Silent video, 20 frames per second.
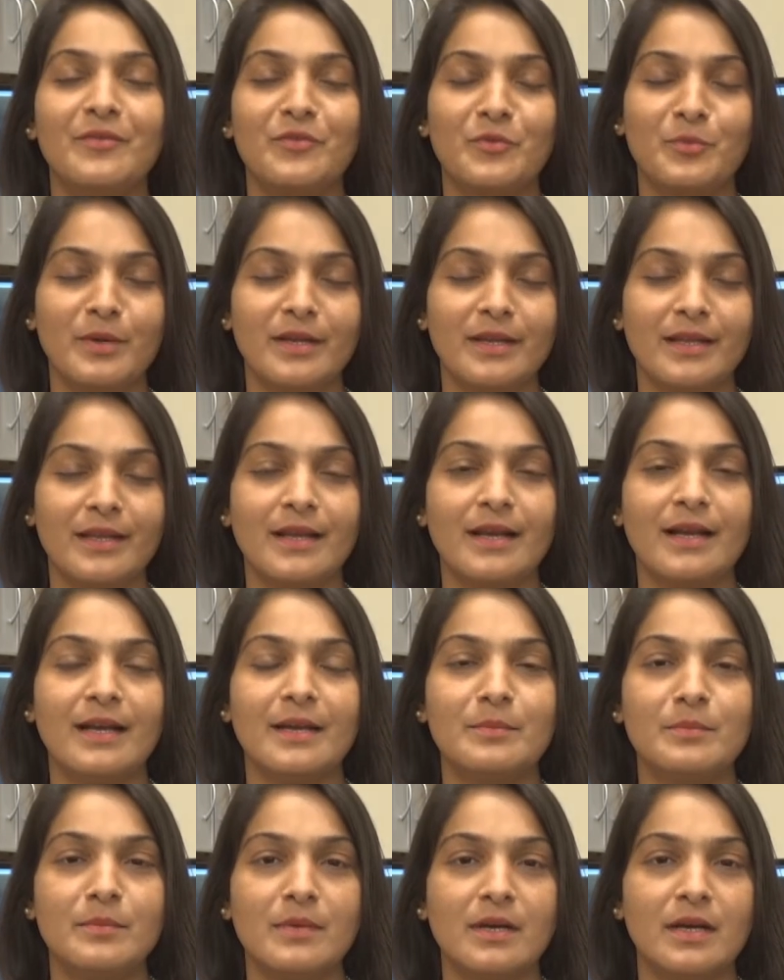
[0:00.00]
everybody,
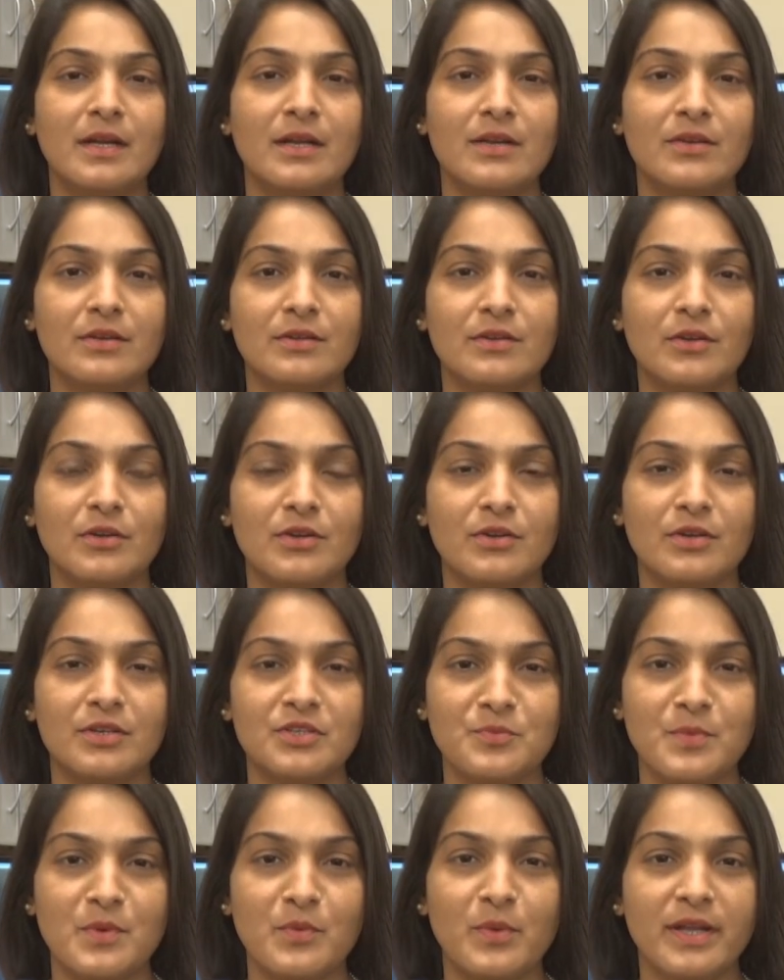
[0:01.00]
I'm uh, Doctor
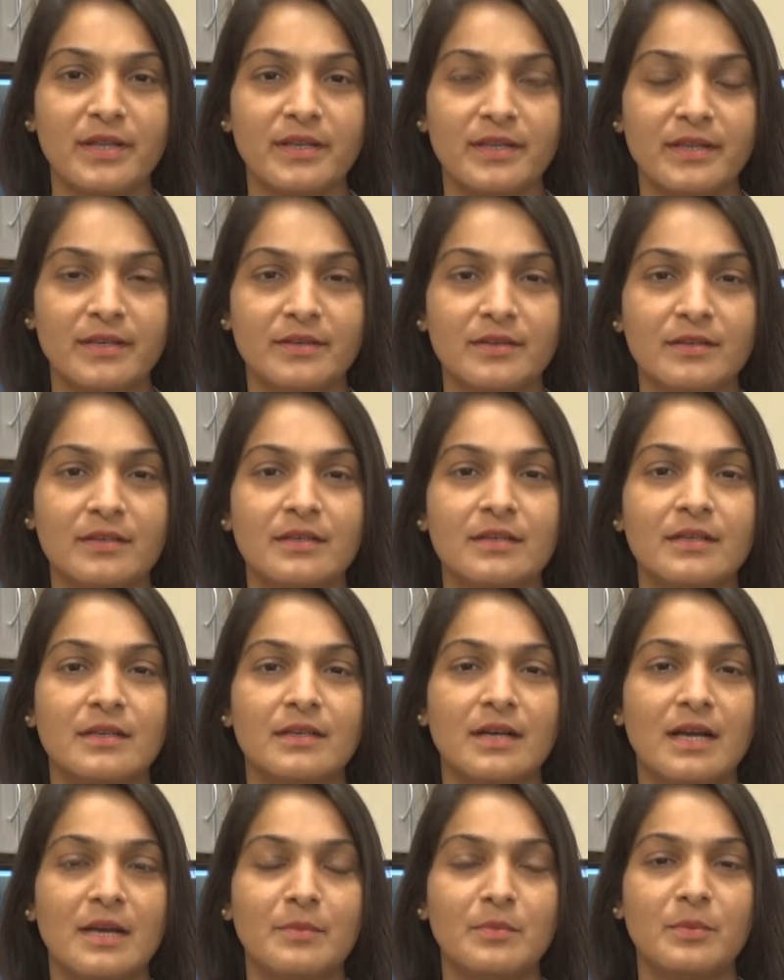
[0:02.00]
Rashmi Vaidya.
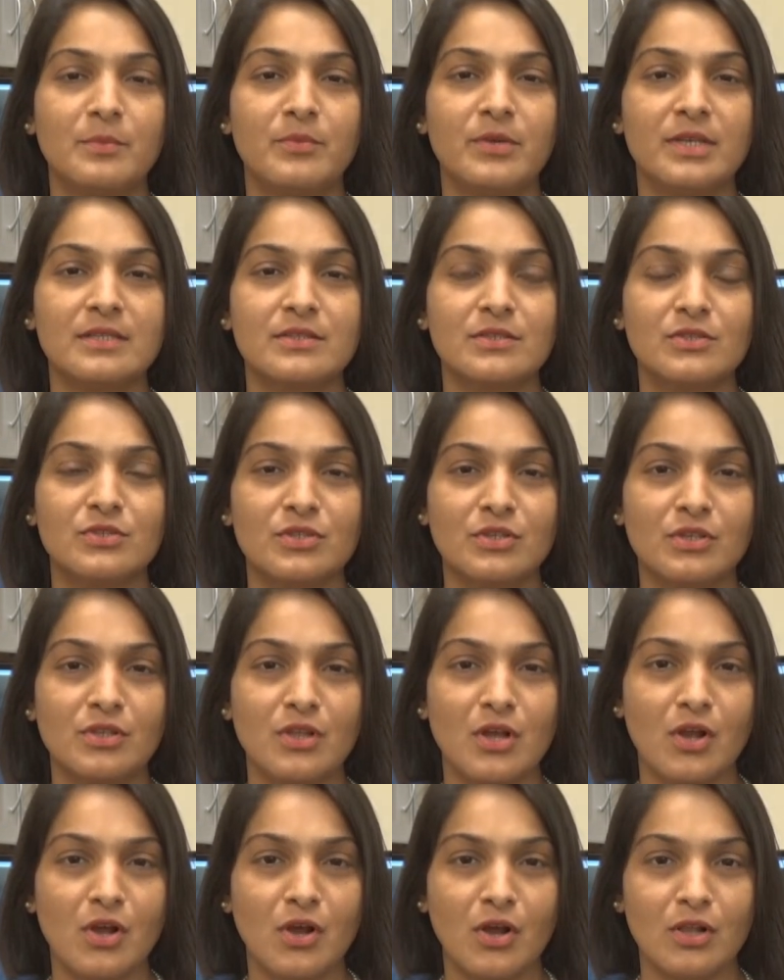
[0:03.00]
I'm a breast surgical
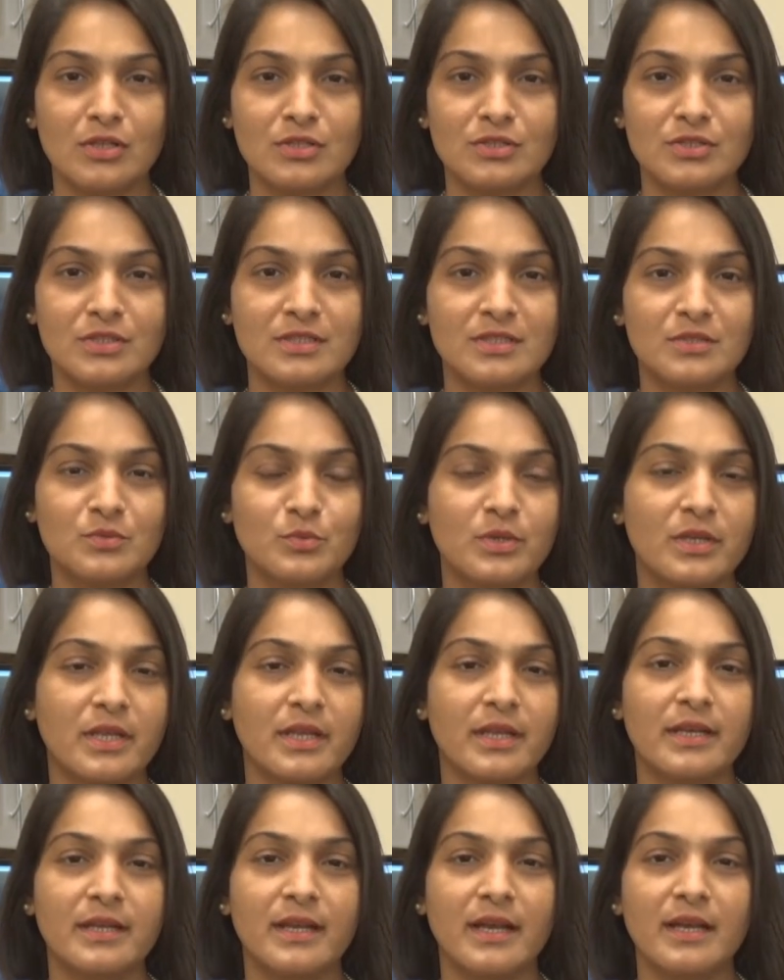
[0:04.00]
oncologist
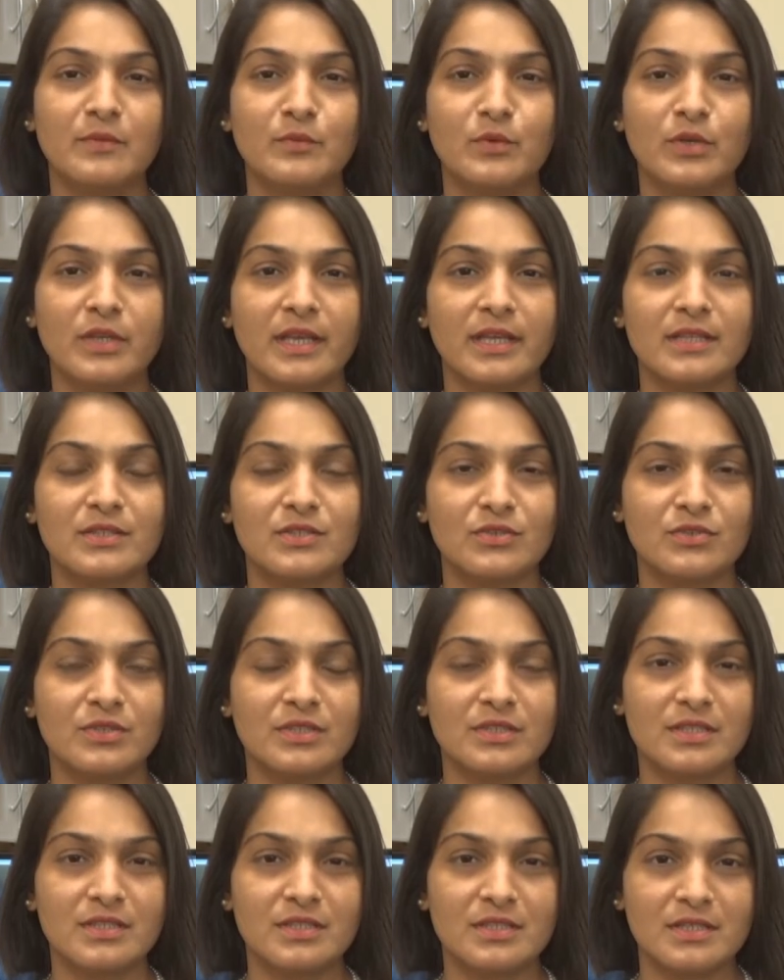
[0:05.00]
working at Ironwood Cancer
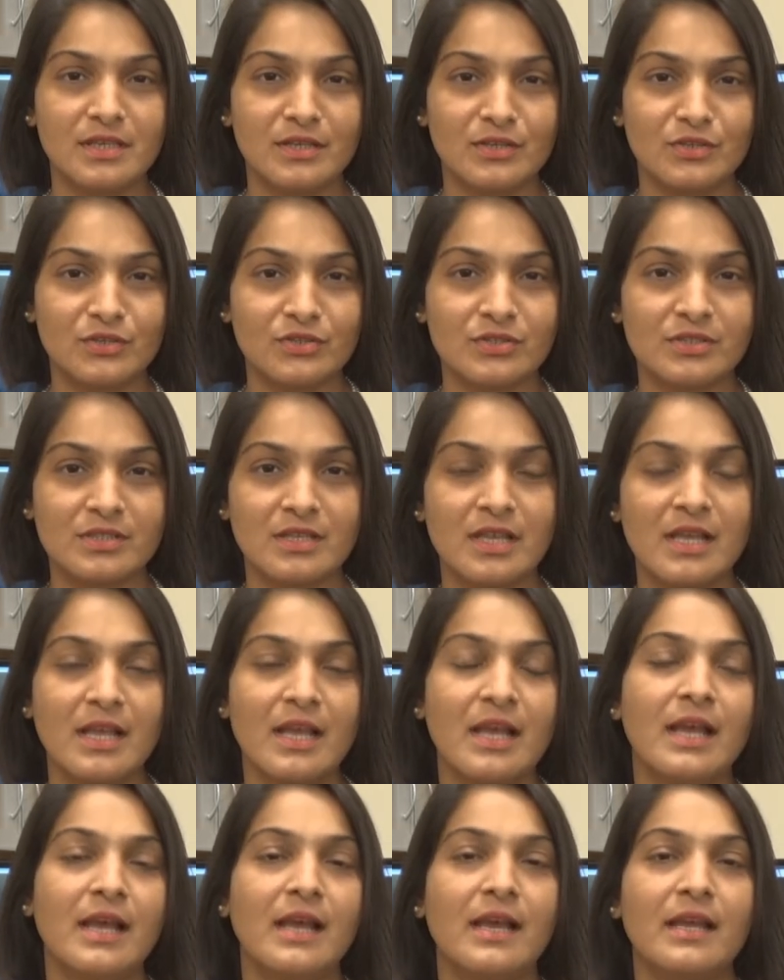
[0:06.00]
Research Centers,
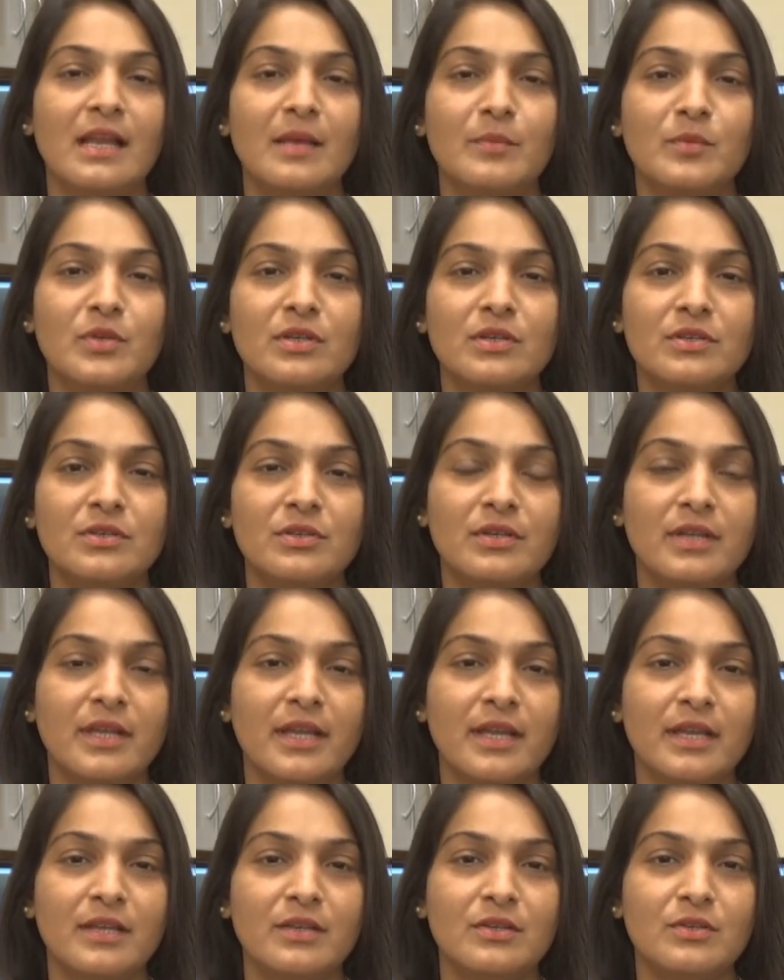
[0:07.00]
and I'm here
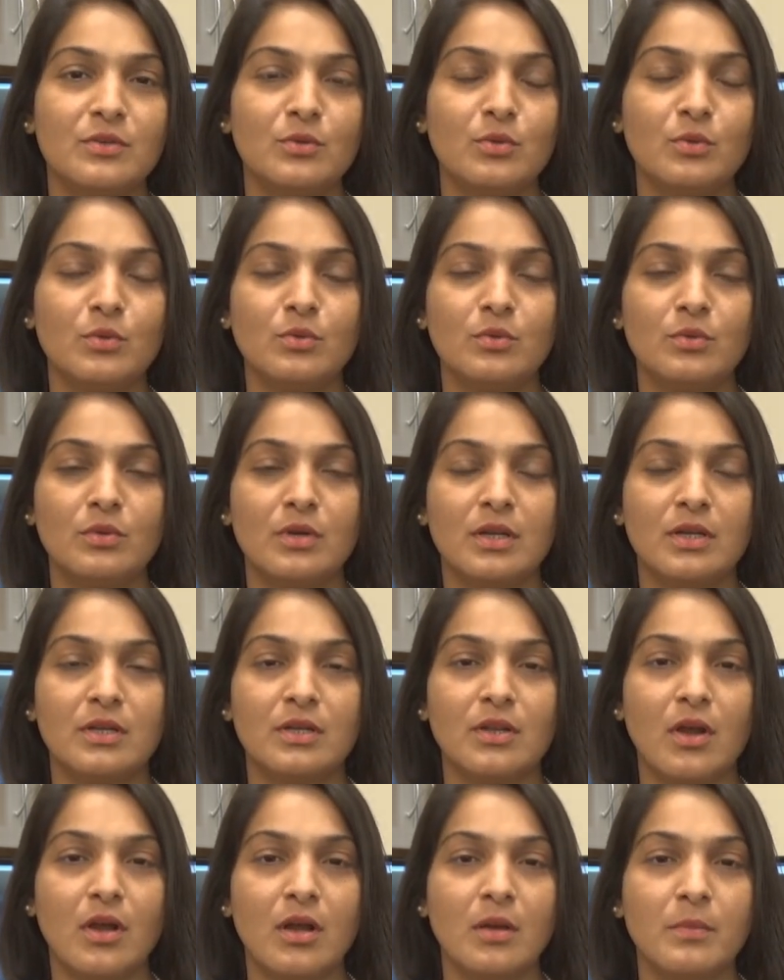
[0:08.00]
today to uh,
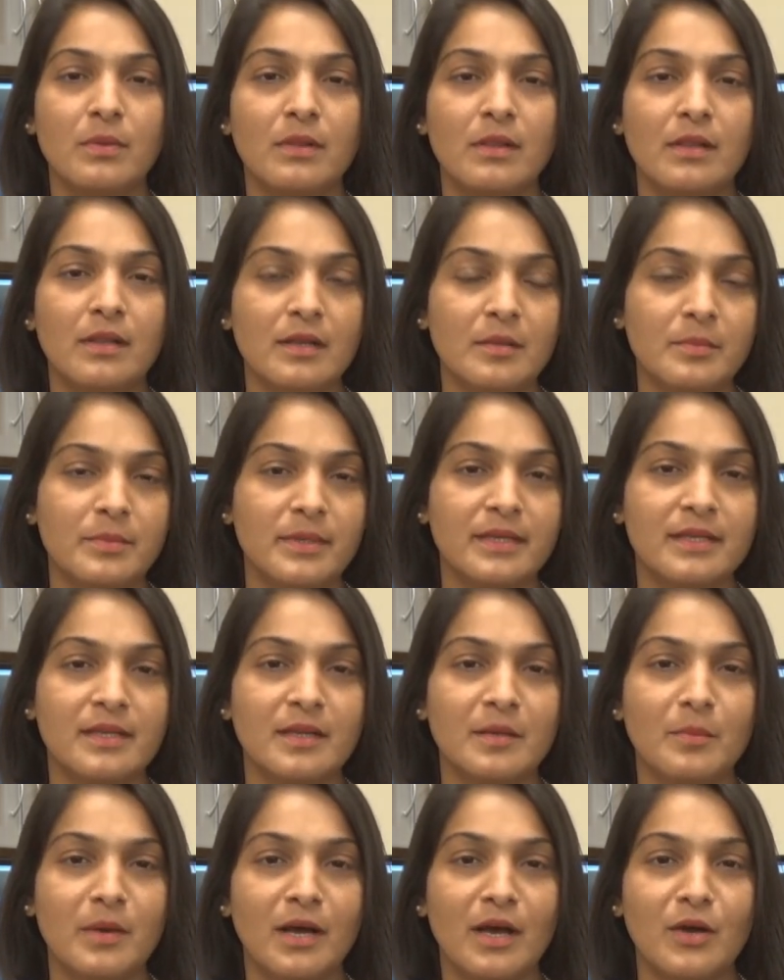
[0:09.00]
talk a little
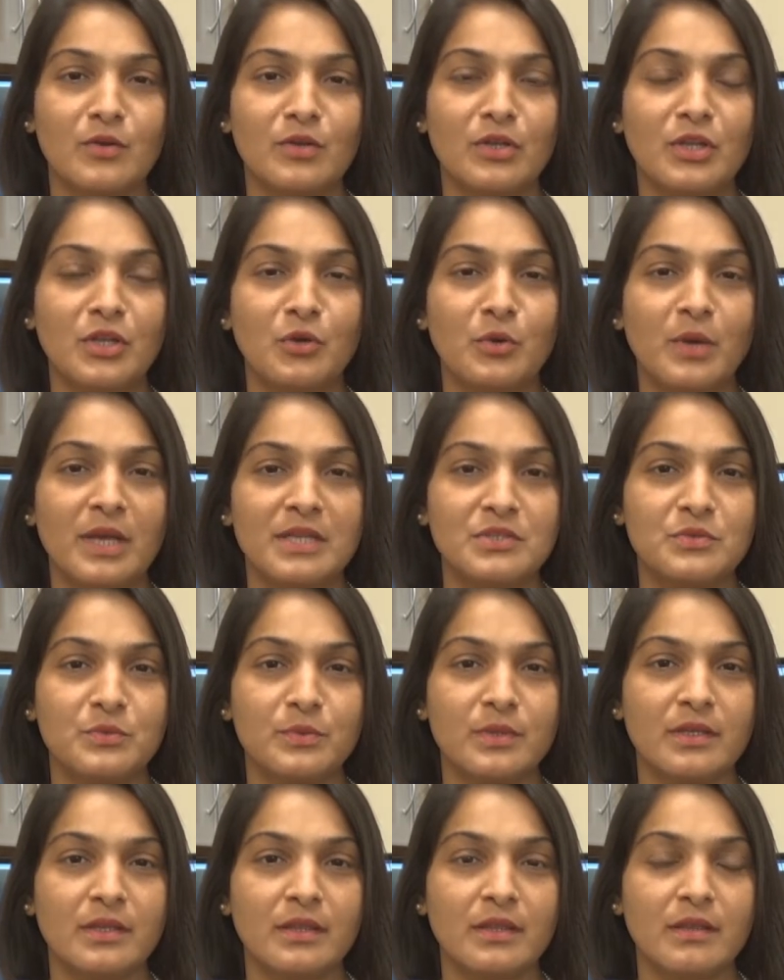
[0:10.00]
bit about
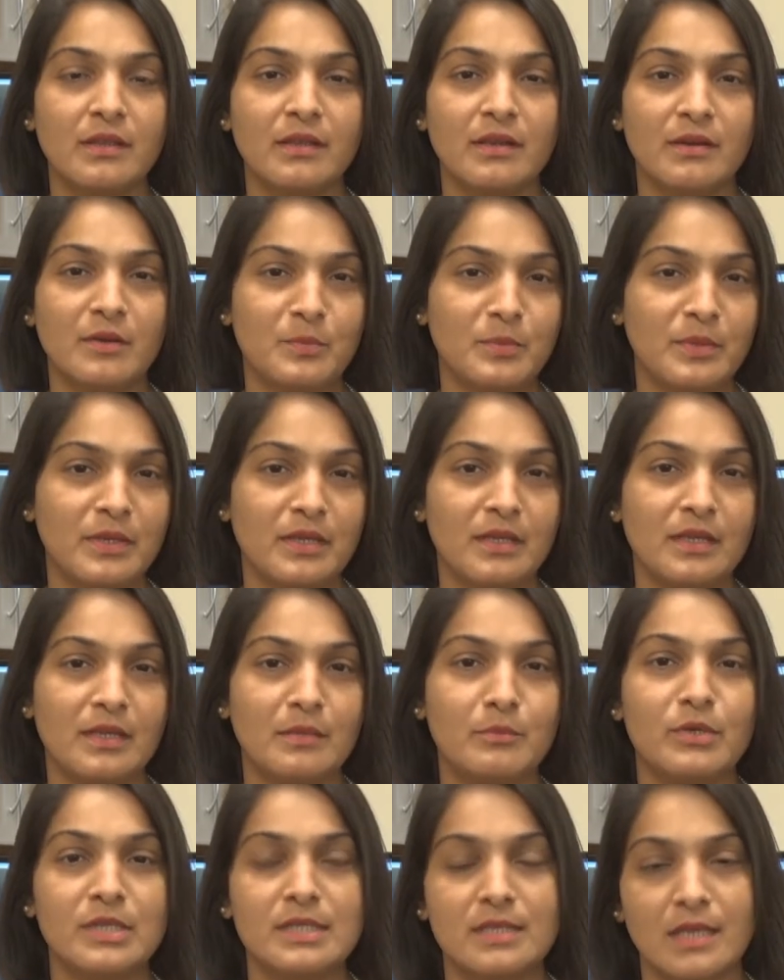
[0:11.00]
neoadjuvant therapy
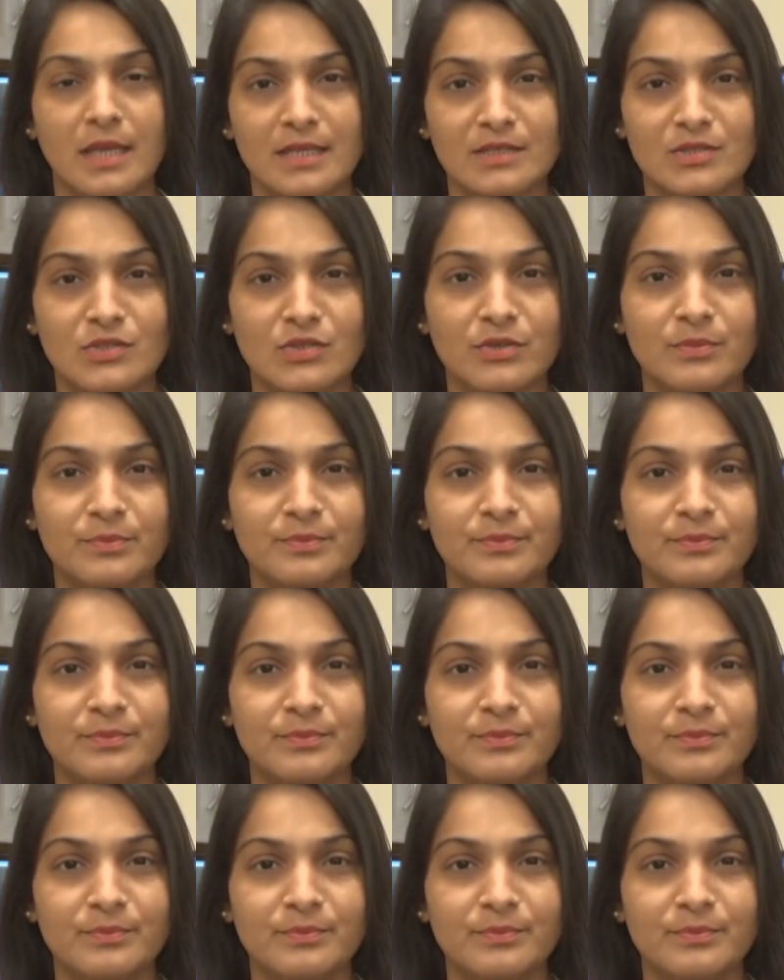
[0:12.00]
in breast cancer.